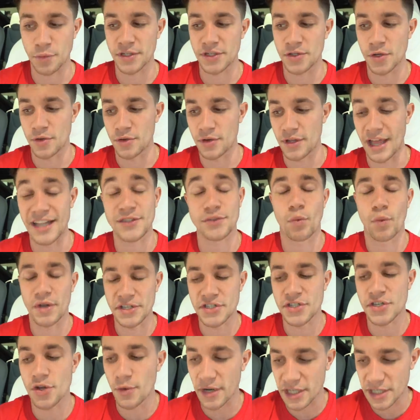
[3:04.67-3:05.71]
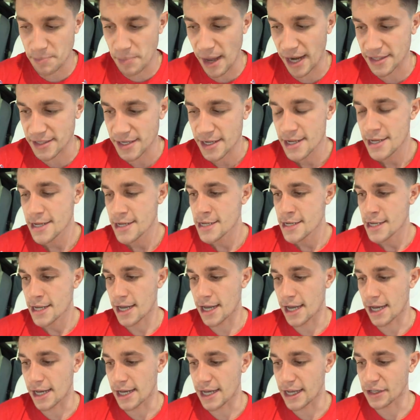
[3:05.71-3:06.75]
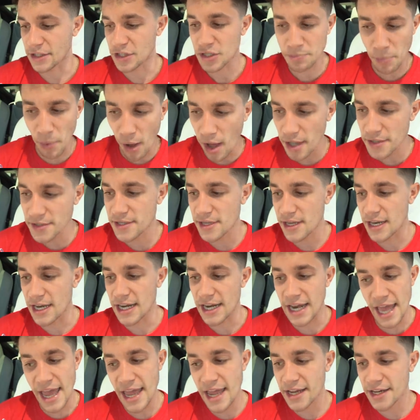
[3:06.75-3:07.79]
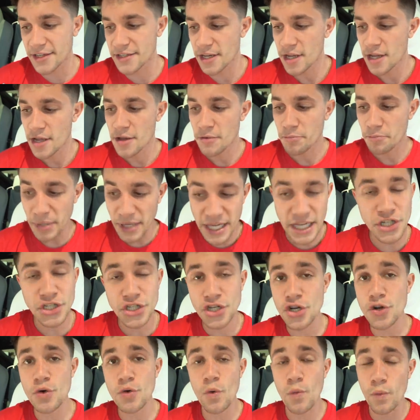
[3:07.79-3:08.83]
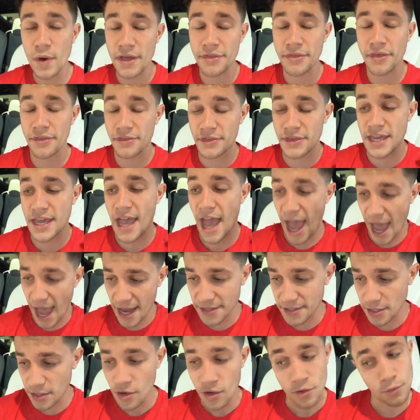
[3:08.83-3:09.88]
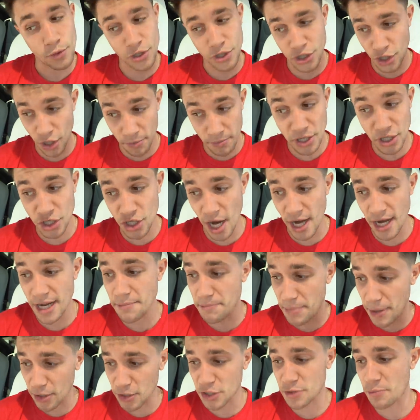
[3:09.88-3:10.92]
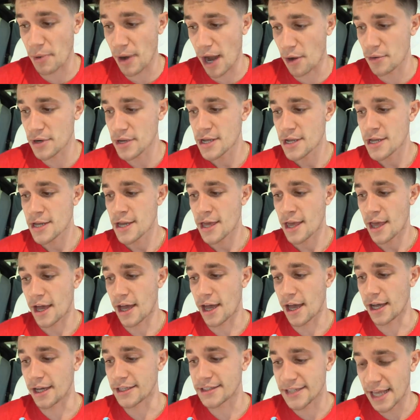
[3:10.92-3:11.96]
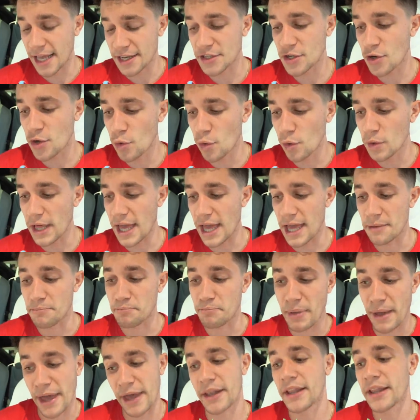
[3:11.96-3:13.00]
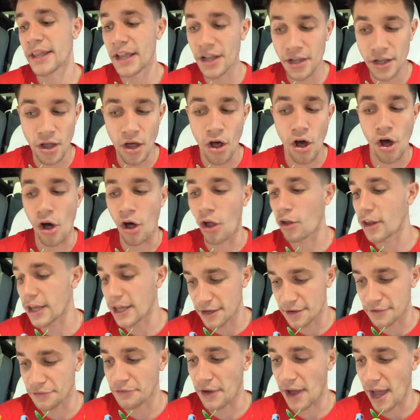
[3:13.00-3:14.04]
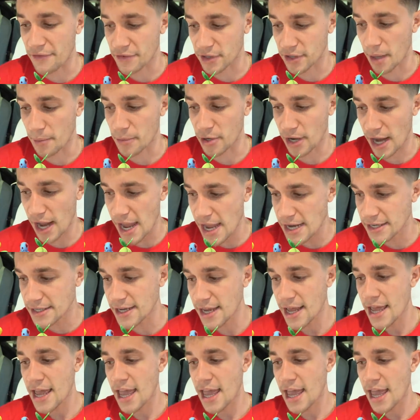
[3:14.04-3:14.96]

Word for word: what to that's what's to expect uh, in spawns and in eggs. Pichu with the hat, which could be shiny, Bellsprout, uh, Tentacool, and Petilil, all in 5 kilometer eggs.